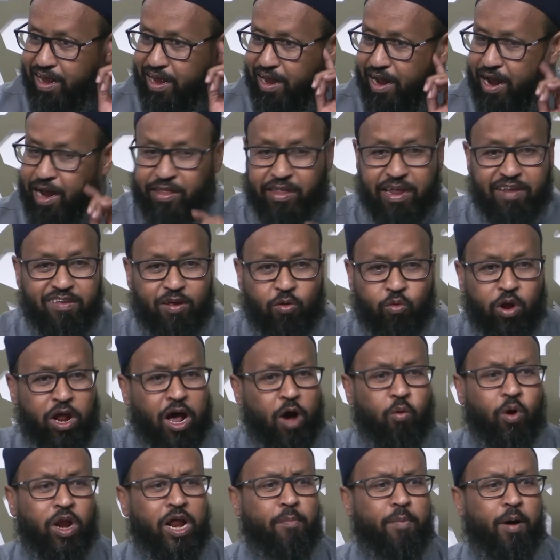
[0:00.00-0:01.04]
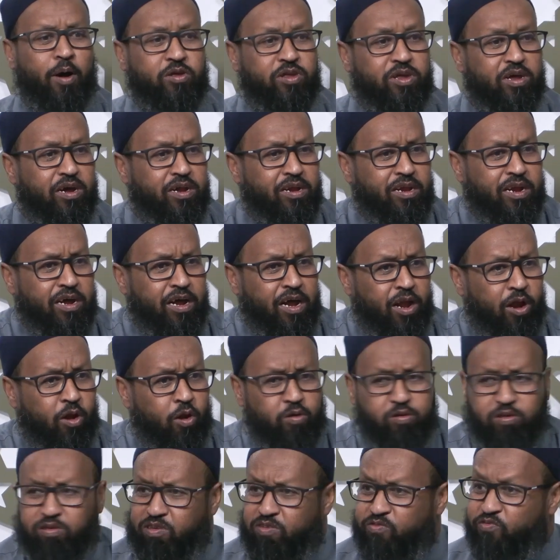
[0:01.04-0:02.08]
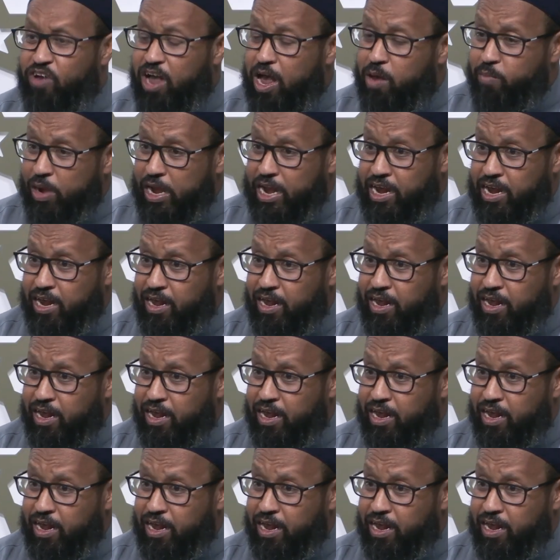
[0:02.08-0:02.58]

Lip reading: And they said, what about Lot's family?